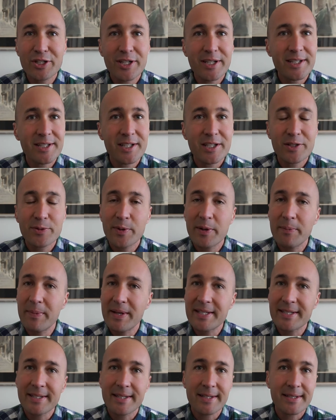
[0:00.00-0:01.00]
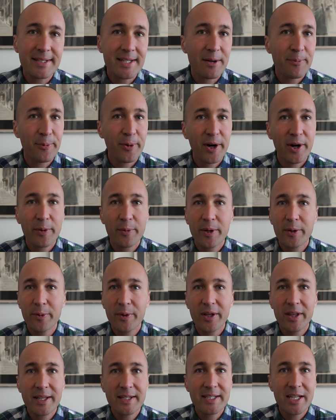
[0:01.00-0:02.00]
Jesus, we missed it somewhere. We
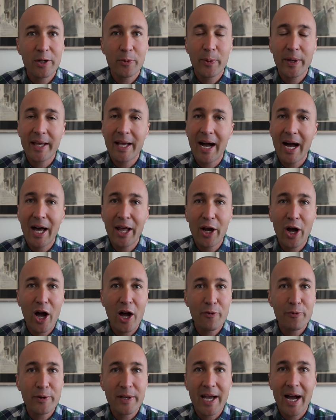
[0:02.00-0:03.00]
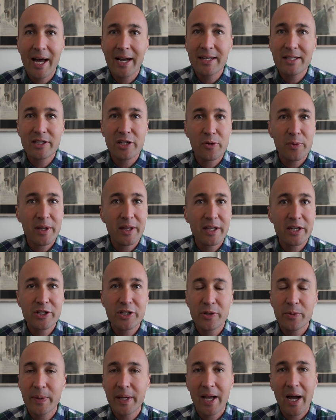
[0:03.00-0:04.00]
really did. We got off. We got into
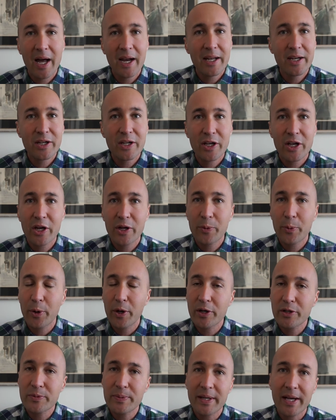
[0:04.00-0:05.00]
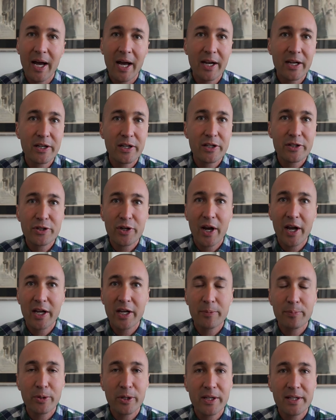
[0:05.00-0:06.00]
religion. We got into good works. We got into trying
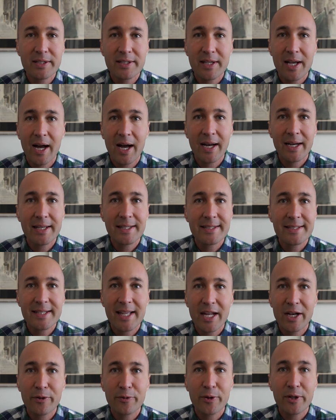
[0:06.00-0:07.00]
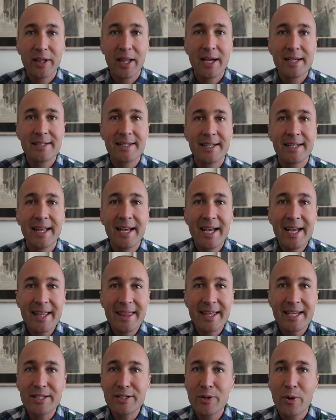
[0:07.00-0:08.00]
to please God instead of realizing
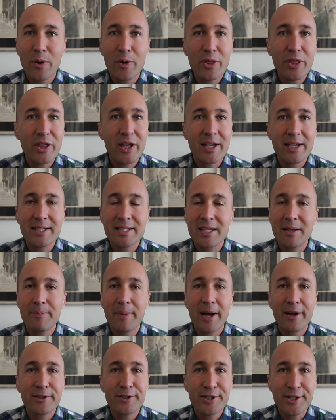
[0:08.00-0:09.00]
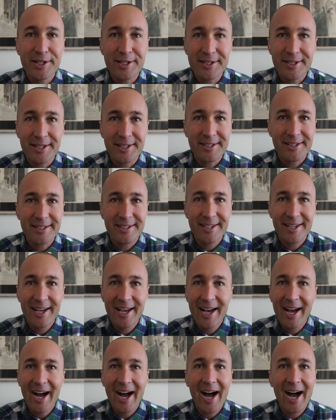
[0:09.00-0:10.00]
this whole thing is about Jesus.
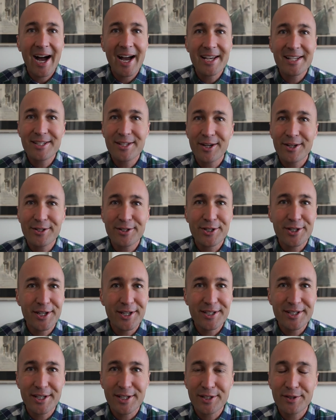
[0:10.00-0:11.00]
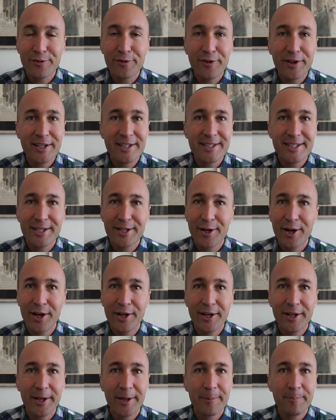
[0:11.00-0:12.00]
Eyes on Jesus, fixing
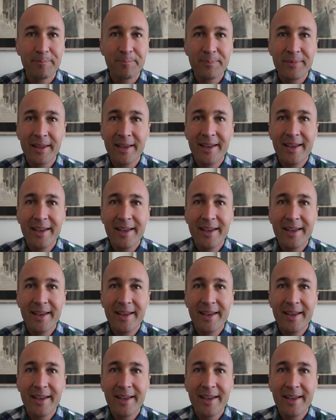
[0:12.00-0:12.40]
on him.